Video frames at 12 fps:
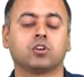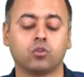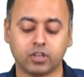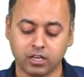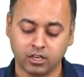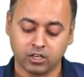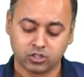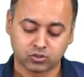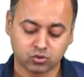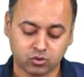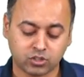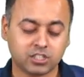Okay.
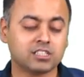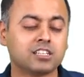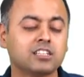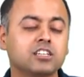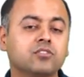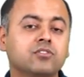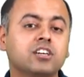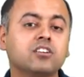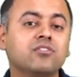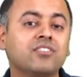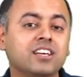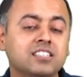So, these are the
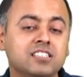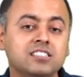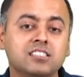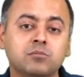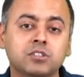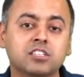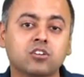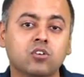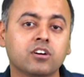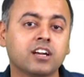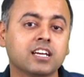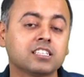different phases in muscle
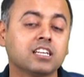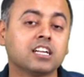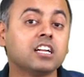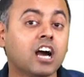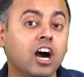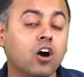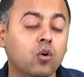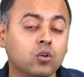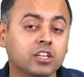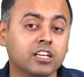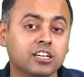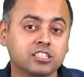contraction and
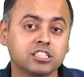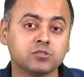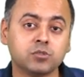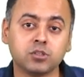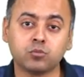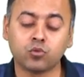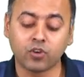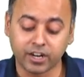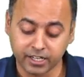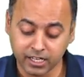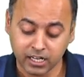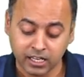how the energy is being
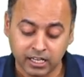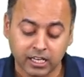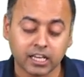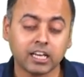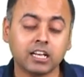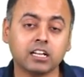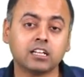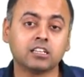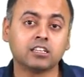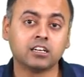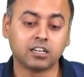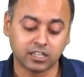provided in
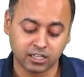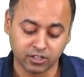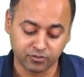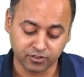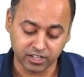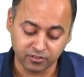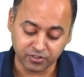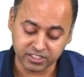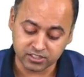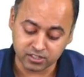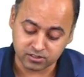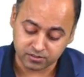the different
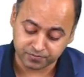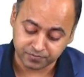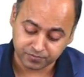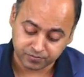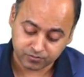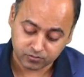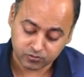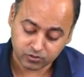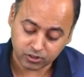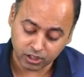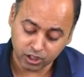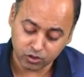phases.
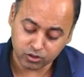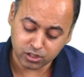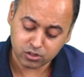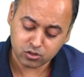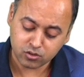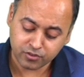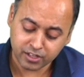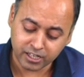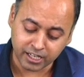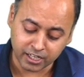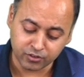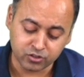Now, think of an
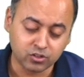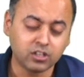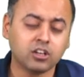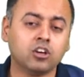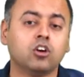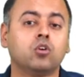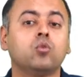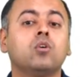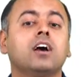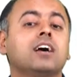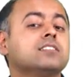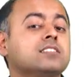individual who
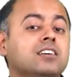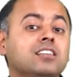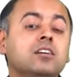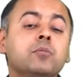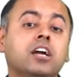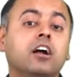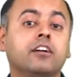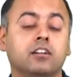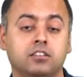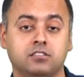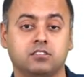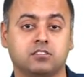has the
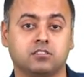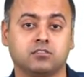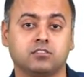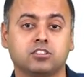McArdle's disease.